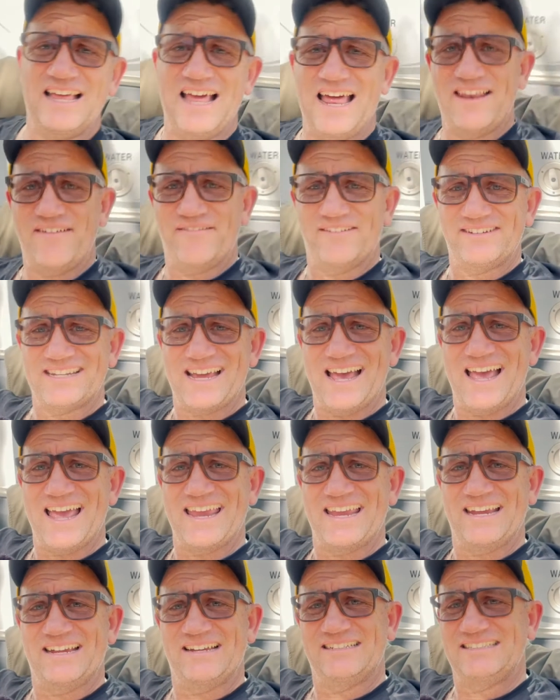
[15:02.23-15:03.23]
Another
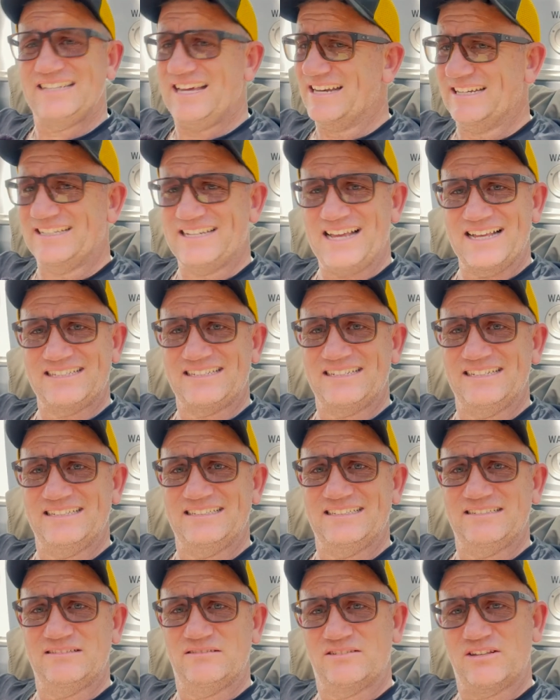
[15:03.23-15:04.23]
day done and dusted.
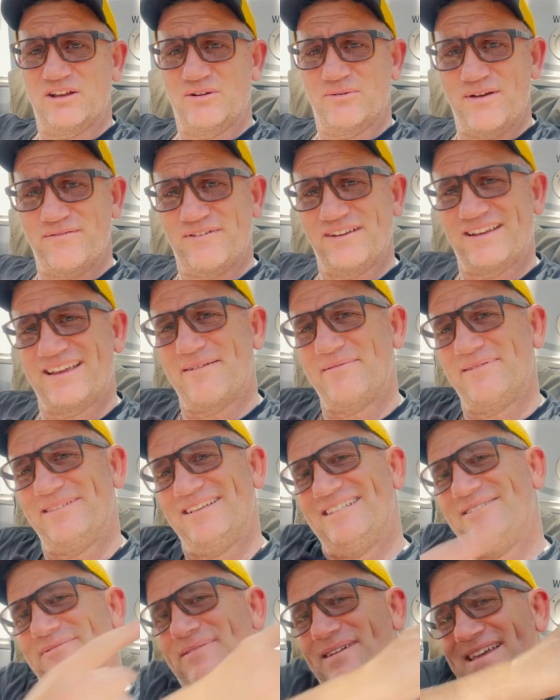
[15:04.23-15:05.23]
So whether you're coming
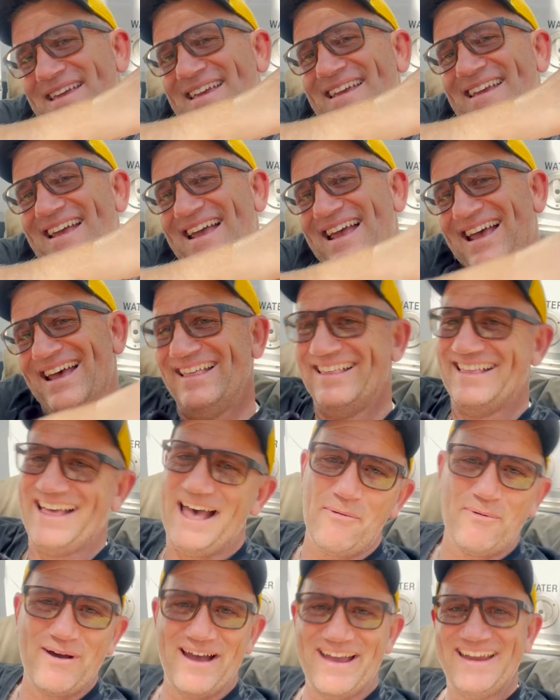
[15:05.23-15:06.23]
this way or that
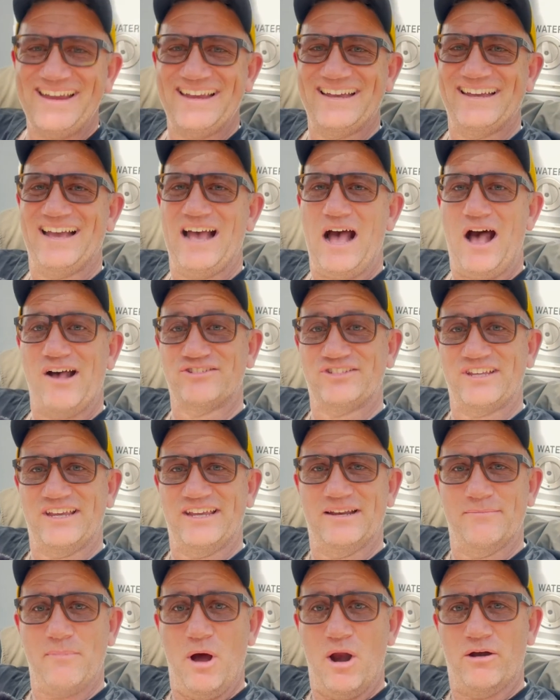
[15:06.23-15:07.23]
way, I'll see you
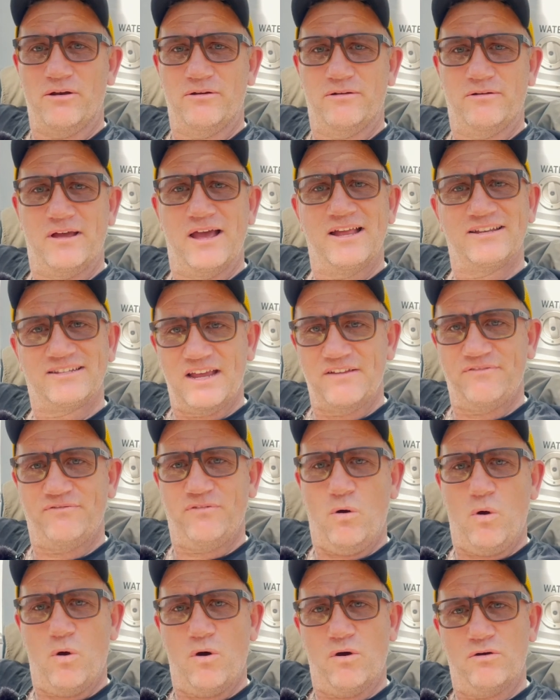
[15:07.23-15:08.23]
tomorrow. day
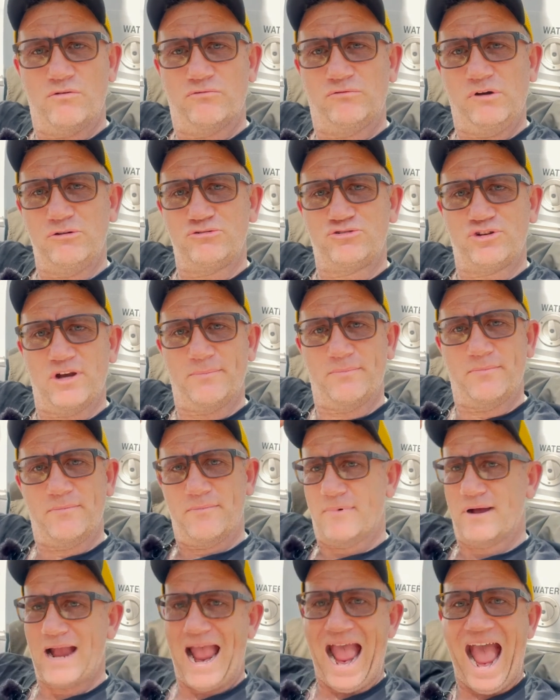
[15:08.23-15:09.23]
4, road trip.
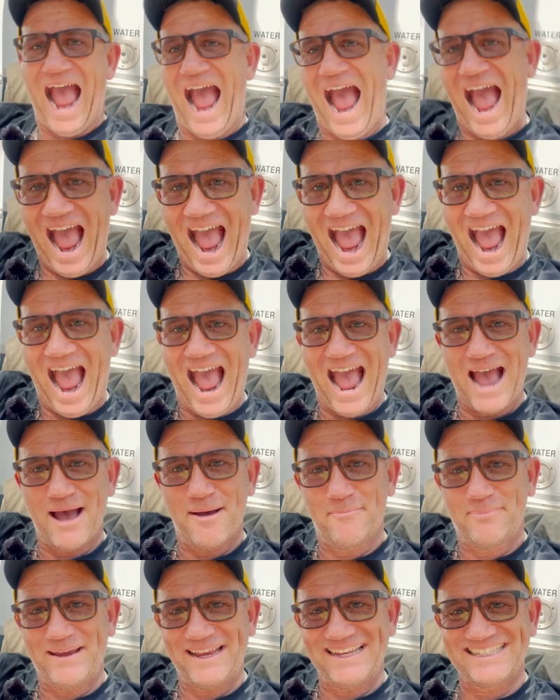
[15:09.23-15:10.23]

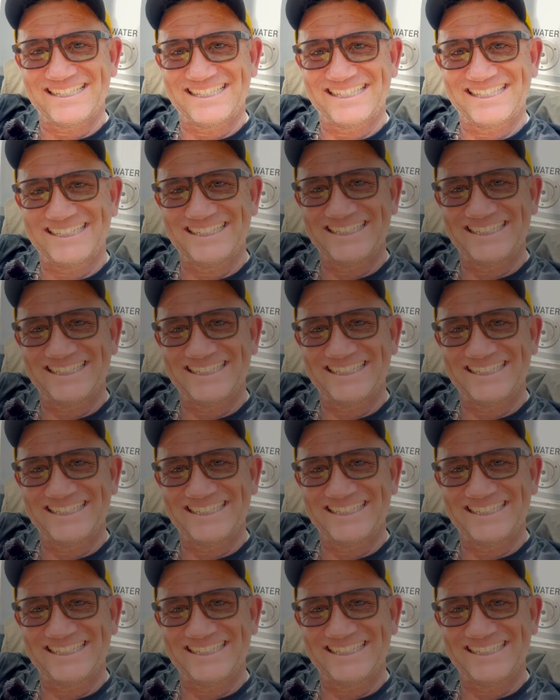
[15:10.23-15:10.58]
Peace.